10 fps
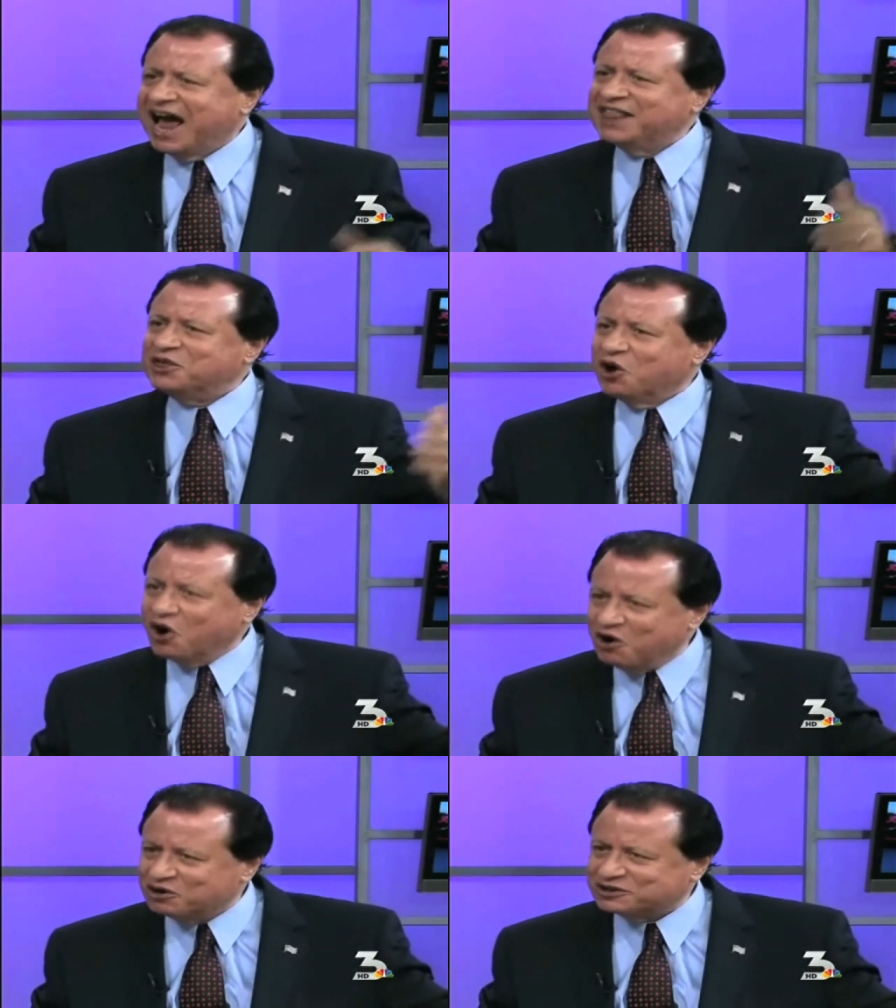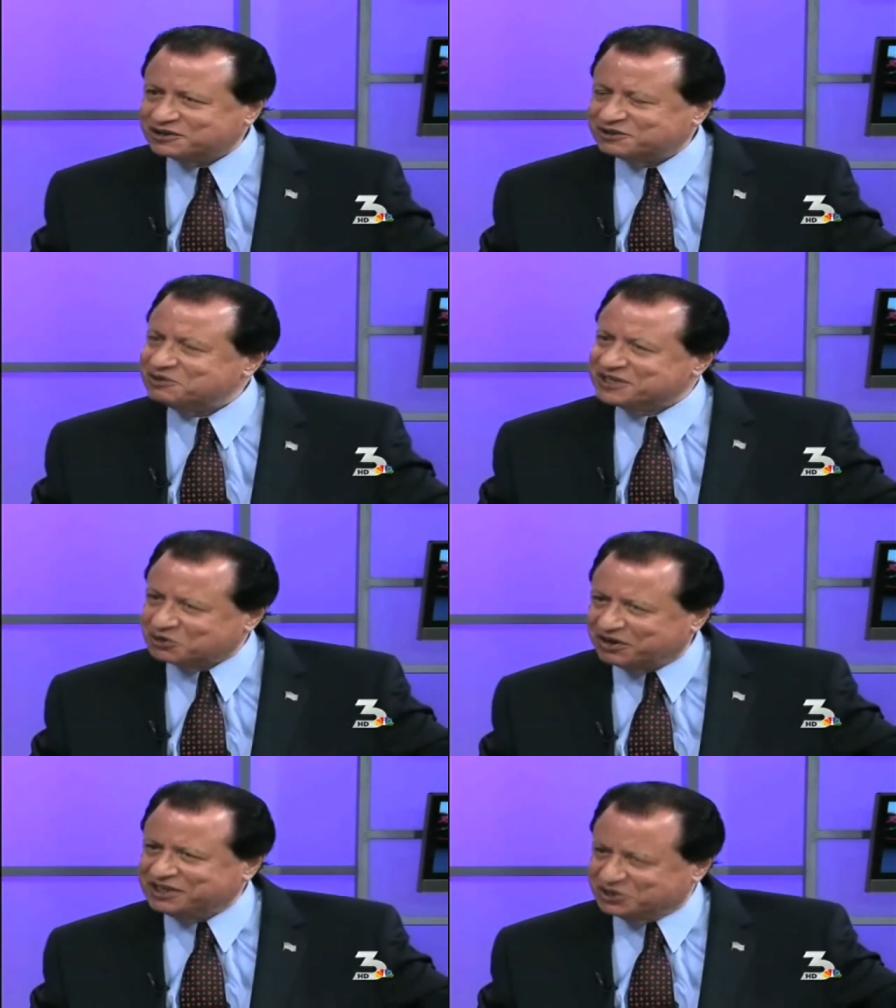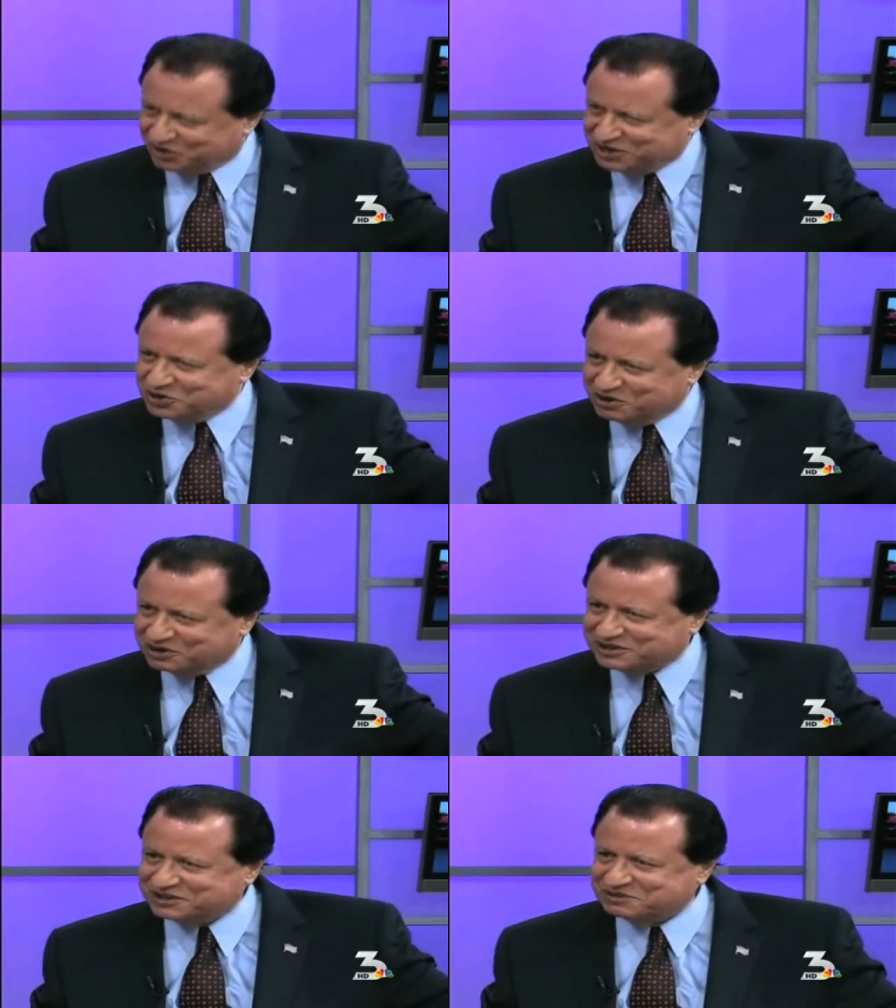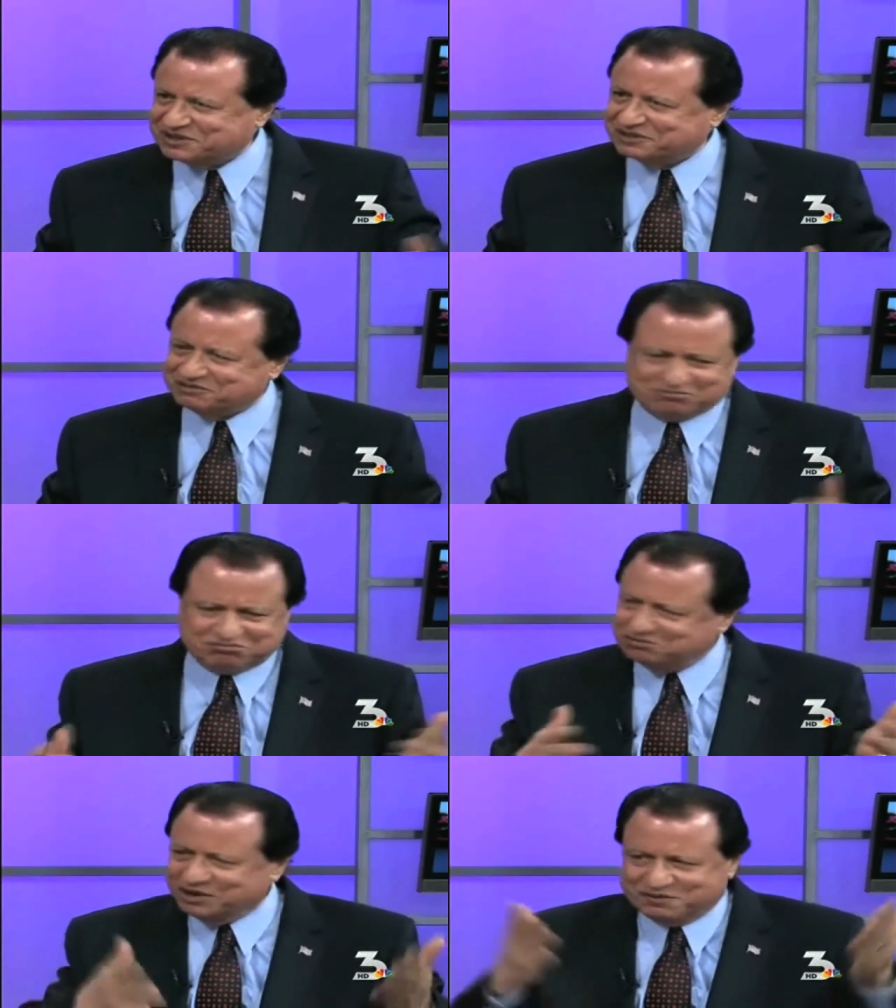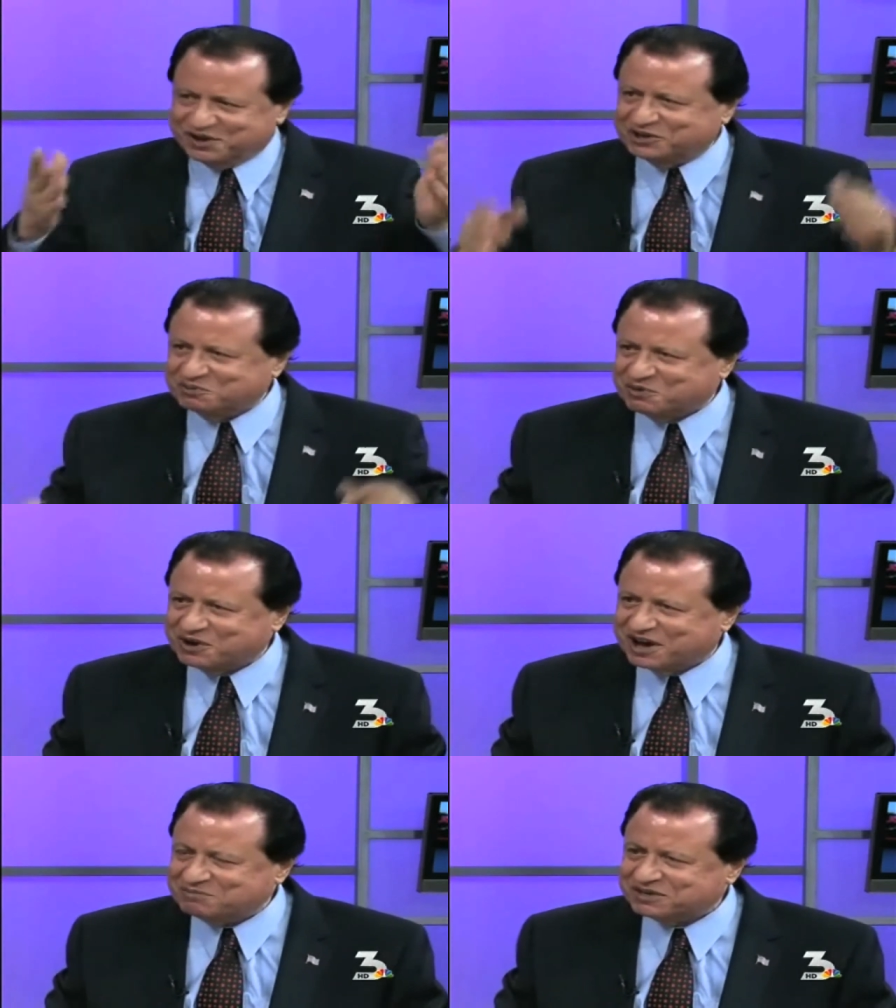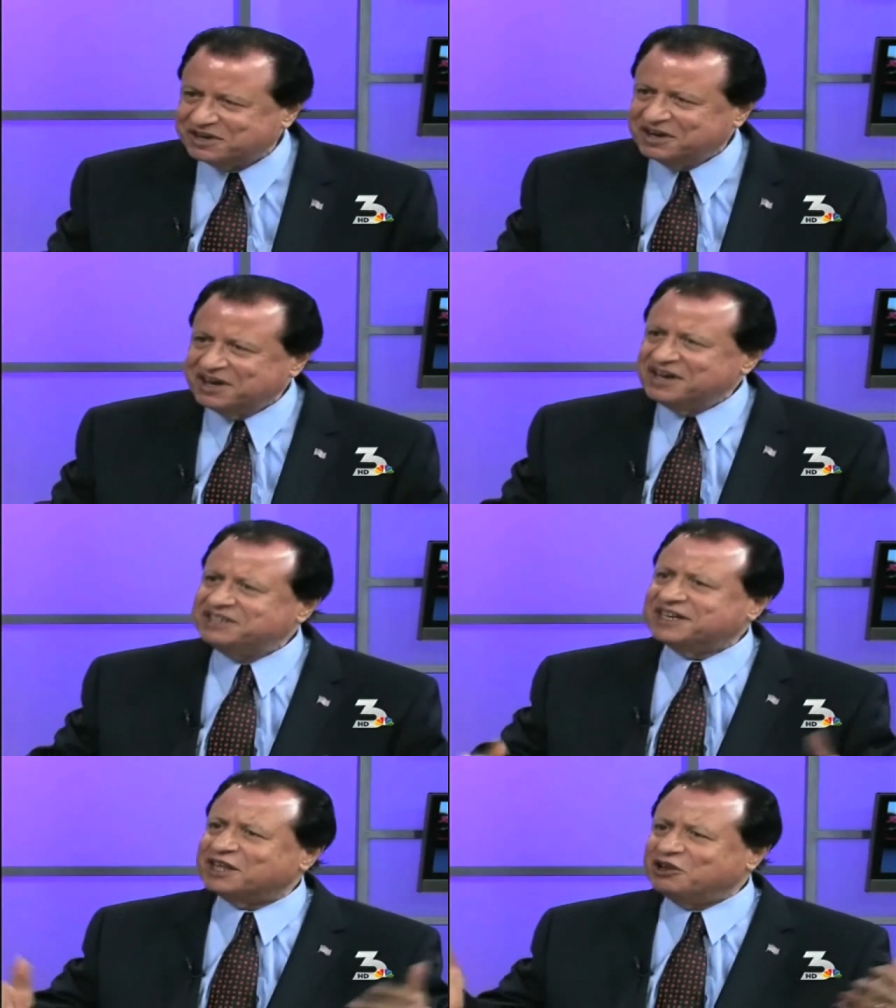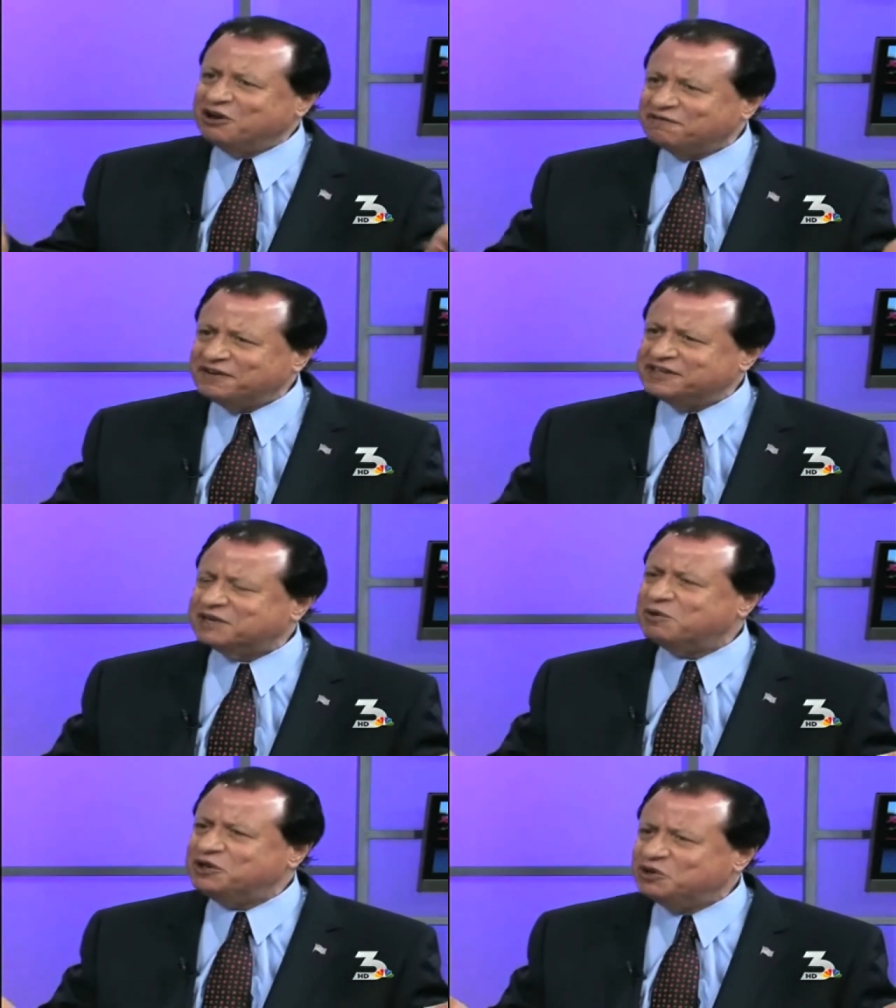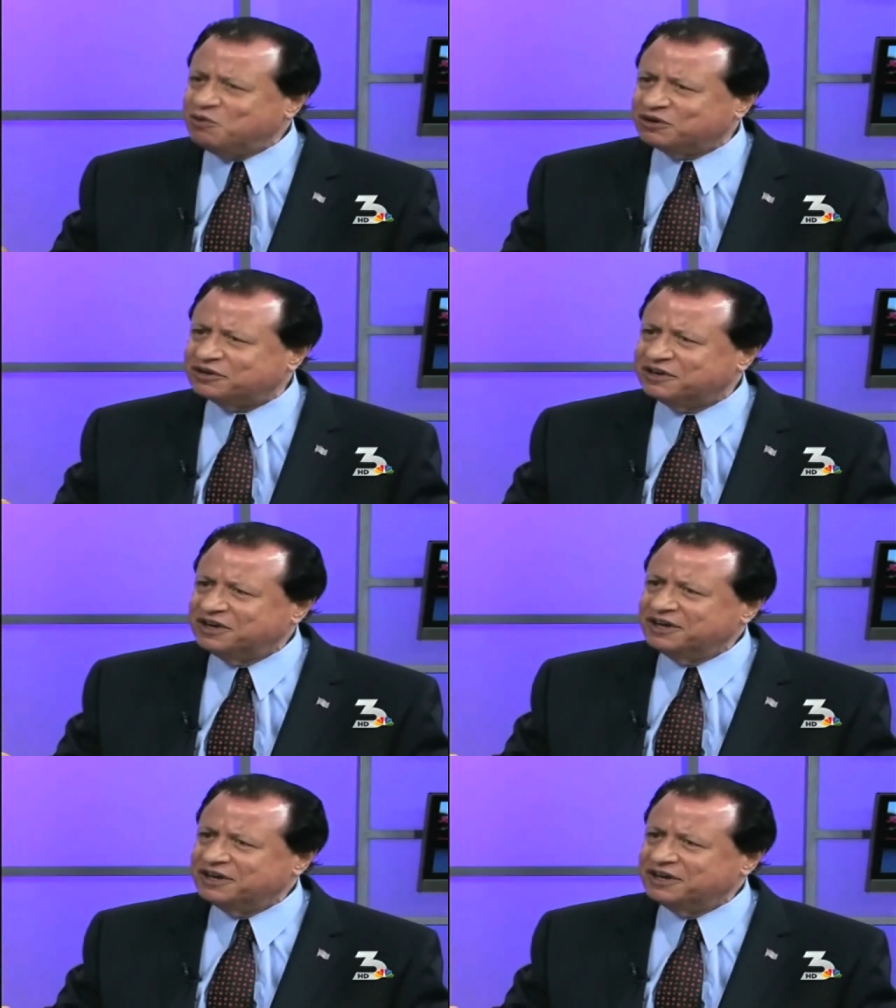And the host, to his credit, radio host, one of the radio programs, he started laughing and said, what do you want?